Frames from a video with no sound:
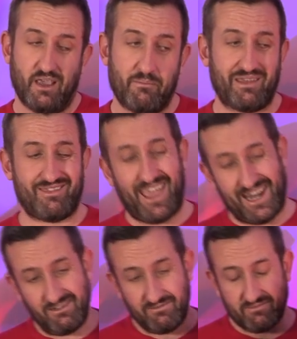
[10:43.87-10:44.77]
But
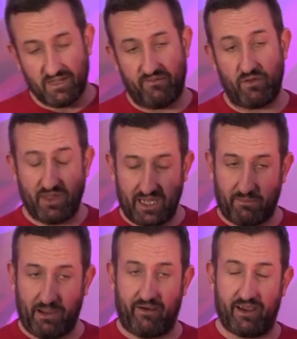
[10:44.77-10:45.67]
then if you think
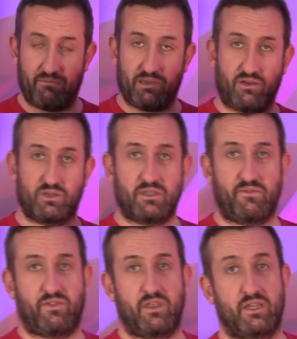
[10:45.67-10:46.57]
about it, because
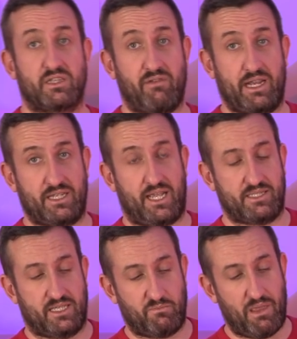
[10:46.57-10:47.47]
of the direct
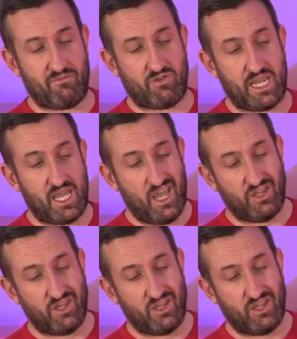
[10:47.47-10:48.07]
access memory,